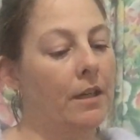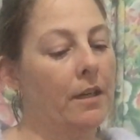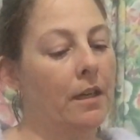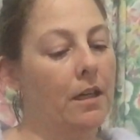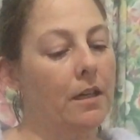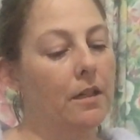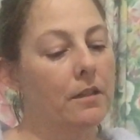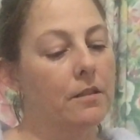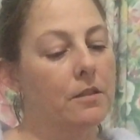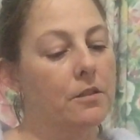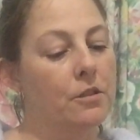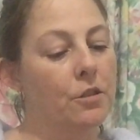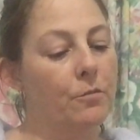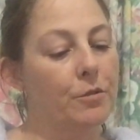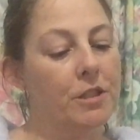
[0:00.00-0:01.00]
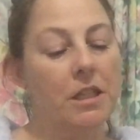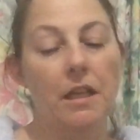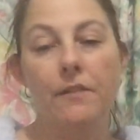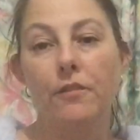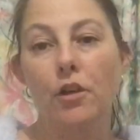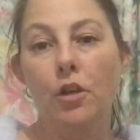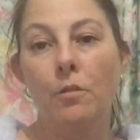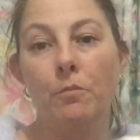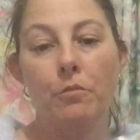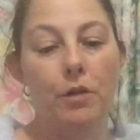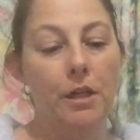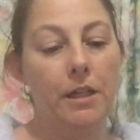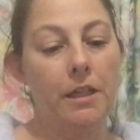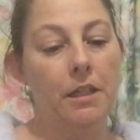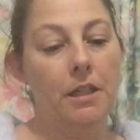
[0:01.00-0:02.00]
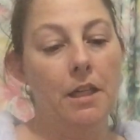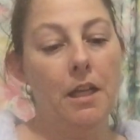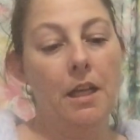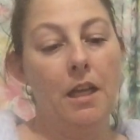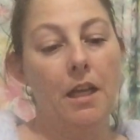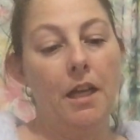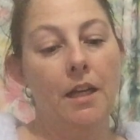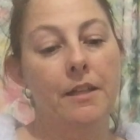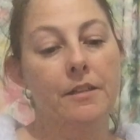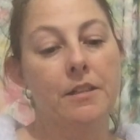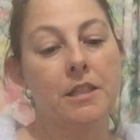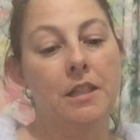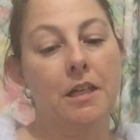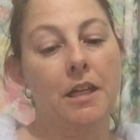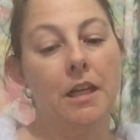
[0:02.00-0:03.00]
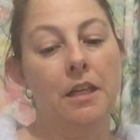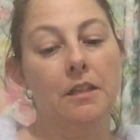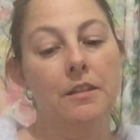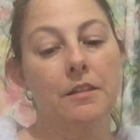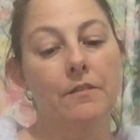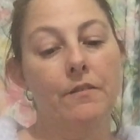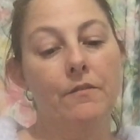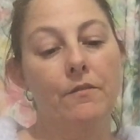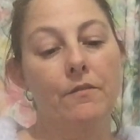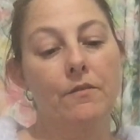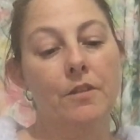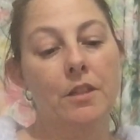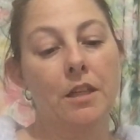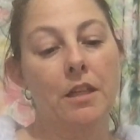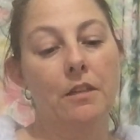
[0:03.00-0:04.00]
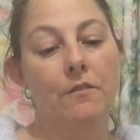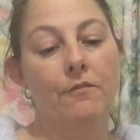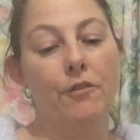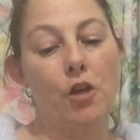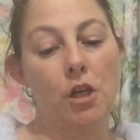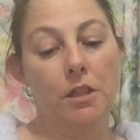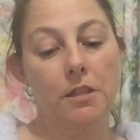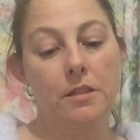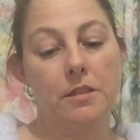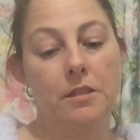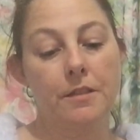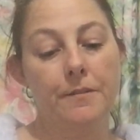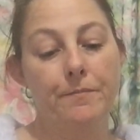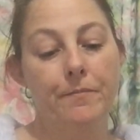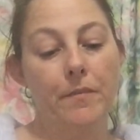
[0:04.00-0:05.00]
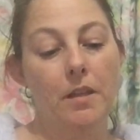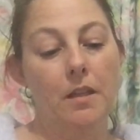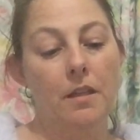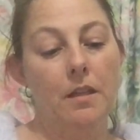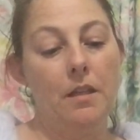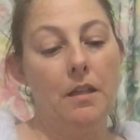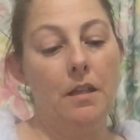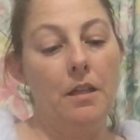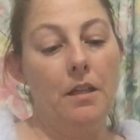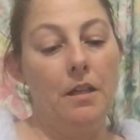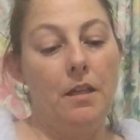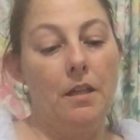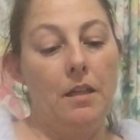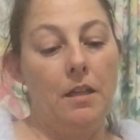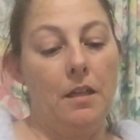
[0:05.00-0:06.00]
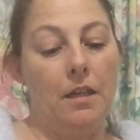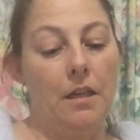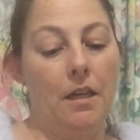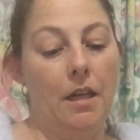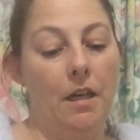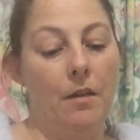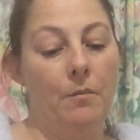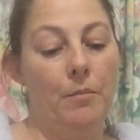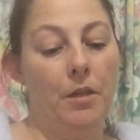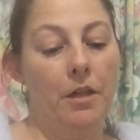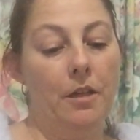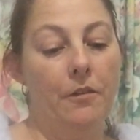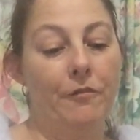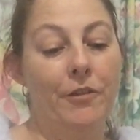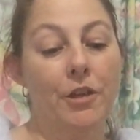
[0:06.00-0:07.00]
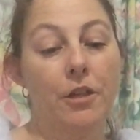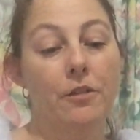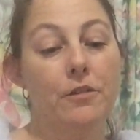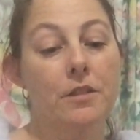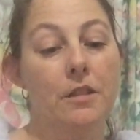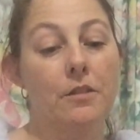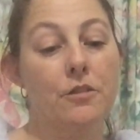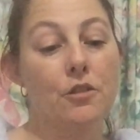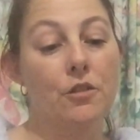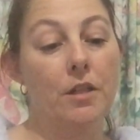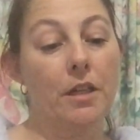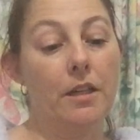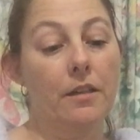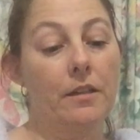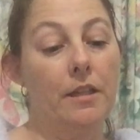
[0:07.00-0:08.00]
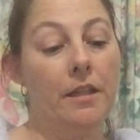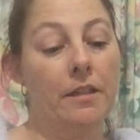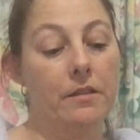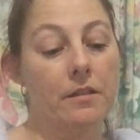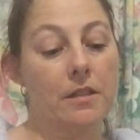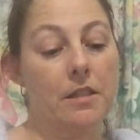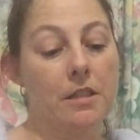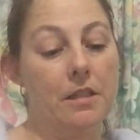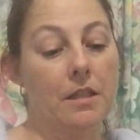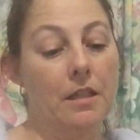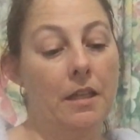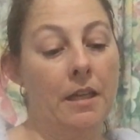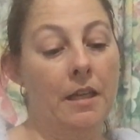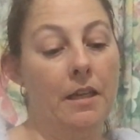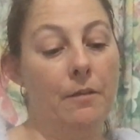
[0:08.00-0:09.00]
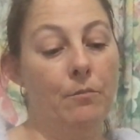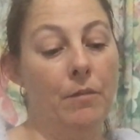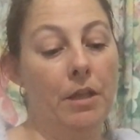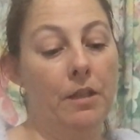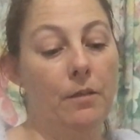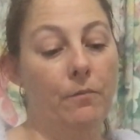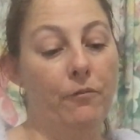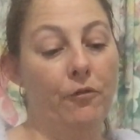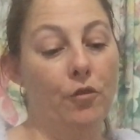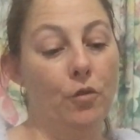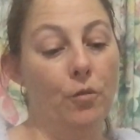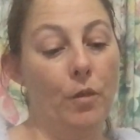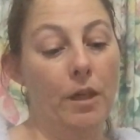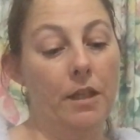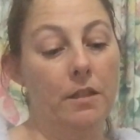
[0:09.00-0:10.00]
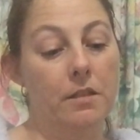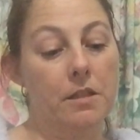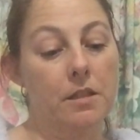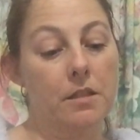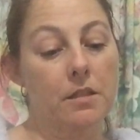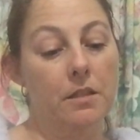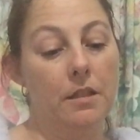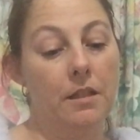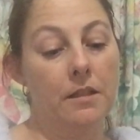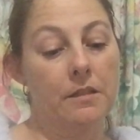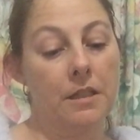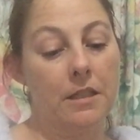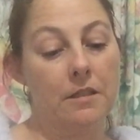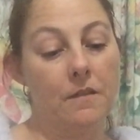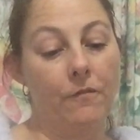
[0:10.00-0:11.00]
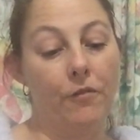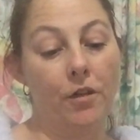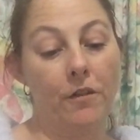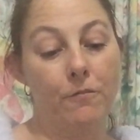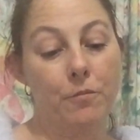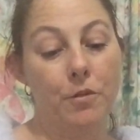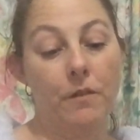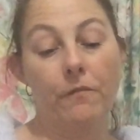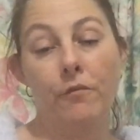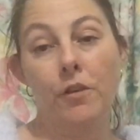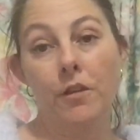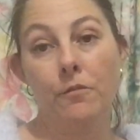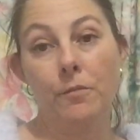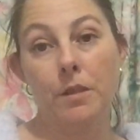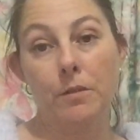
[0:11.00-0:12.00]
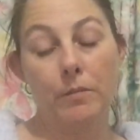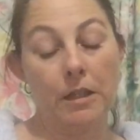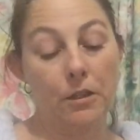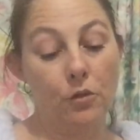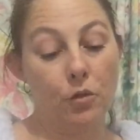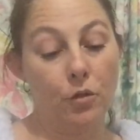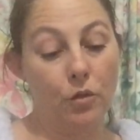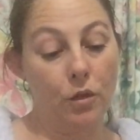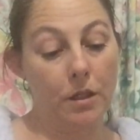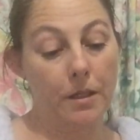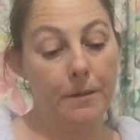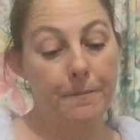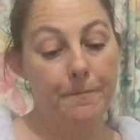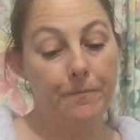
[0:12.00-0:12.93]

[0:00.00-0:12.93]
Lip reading: Heart Super Saver Ombre, and it's the colour violet. For those in Australia, it's a medium 4 weight. It takes a 5.5mm hook,